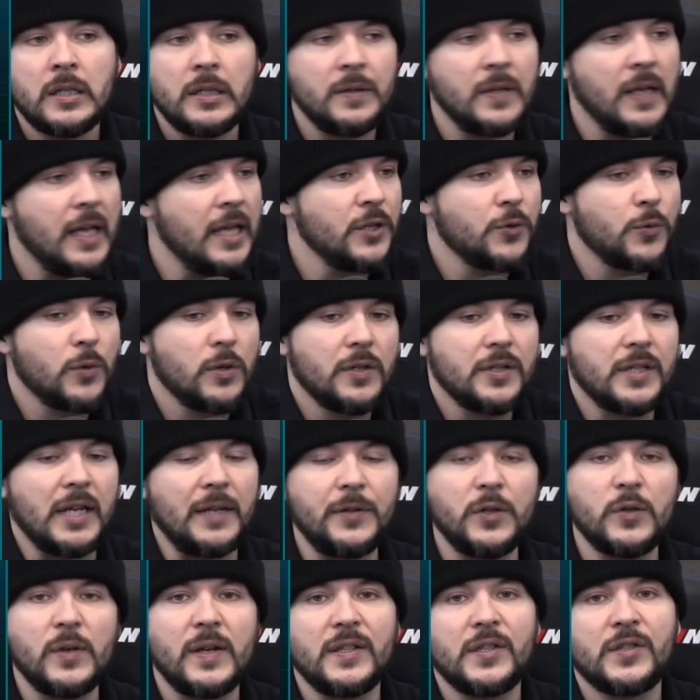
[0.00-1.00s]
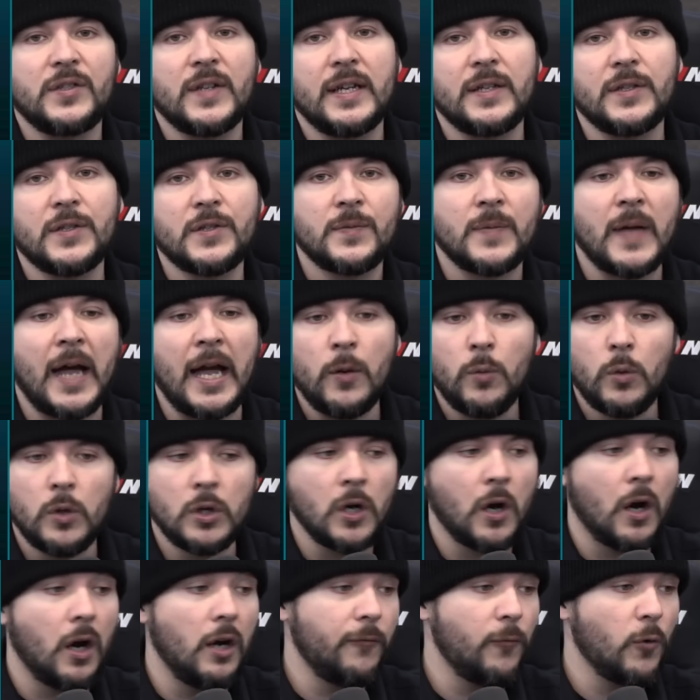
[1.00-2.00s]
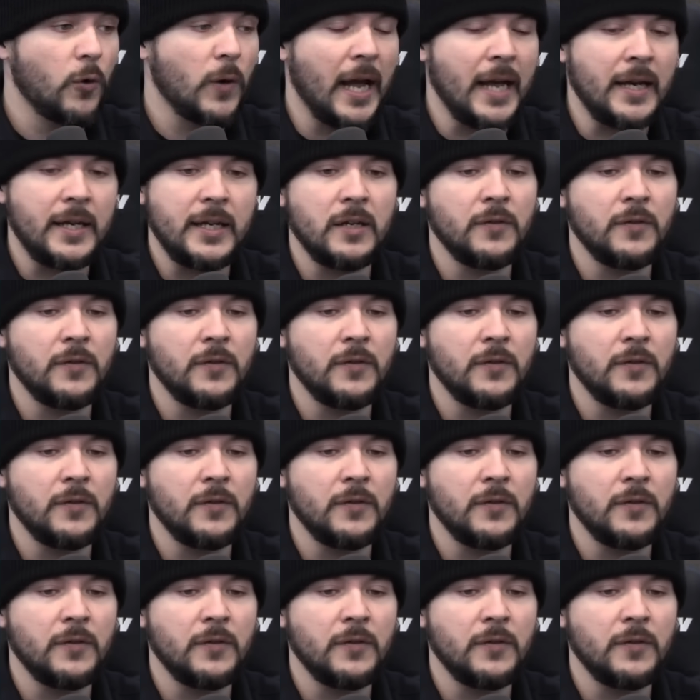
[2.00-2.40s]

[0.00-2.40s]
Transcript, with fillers: Israel is not the United States. I will call for ending